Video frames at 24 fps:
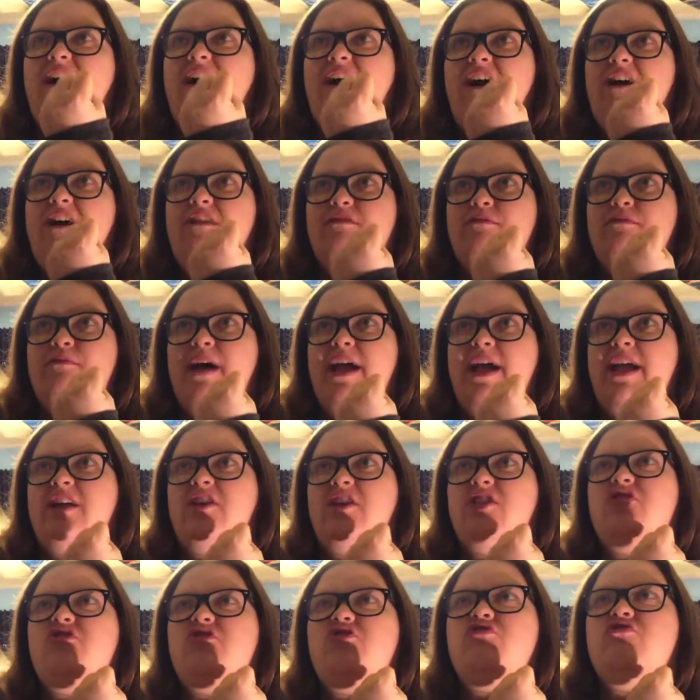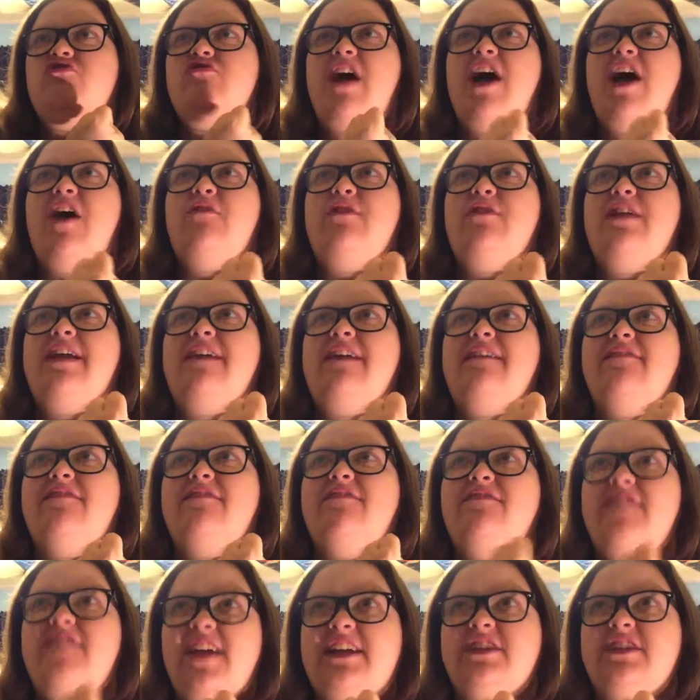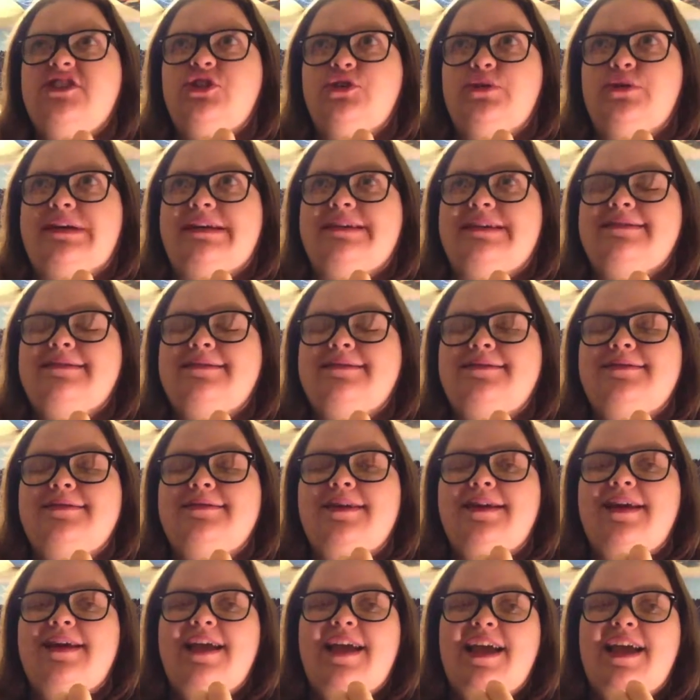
of my crowning victories